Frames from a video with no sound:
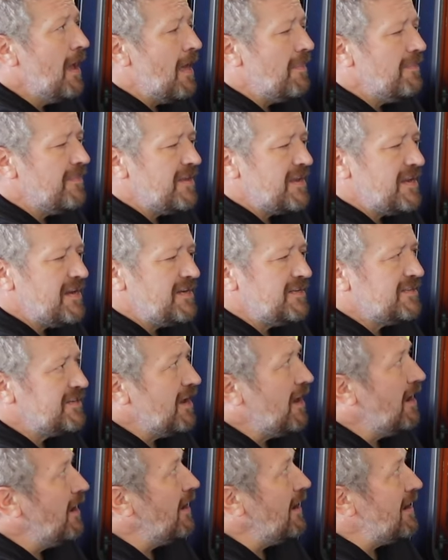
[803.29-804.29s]
and these
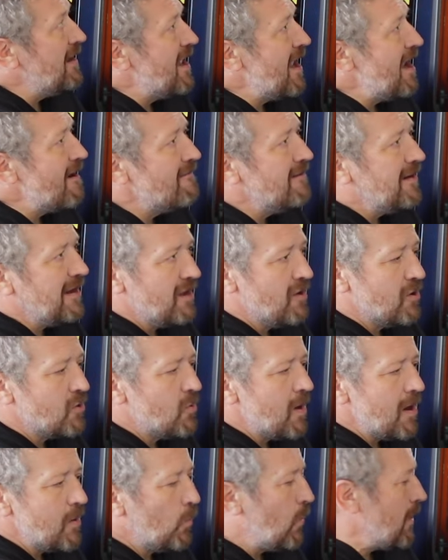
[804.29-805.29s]
uh, inherently are
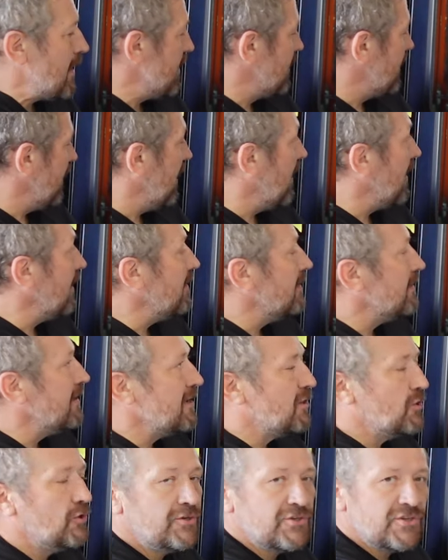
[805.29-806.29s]
quite weak and
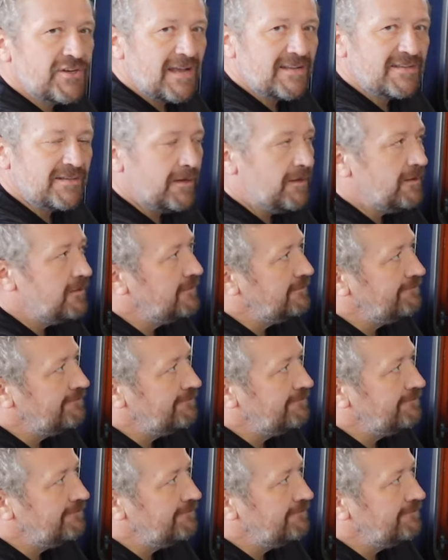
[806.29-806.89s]
they could shatter.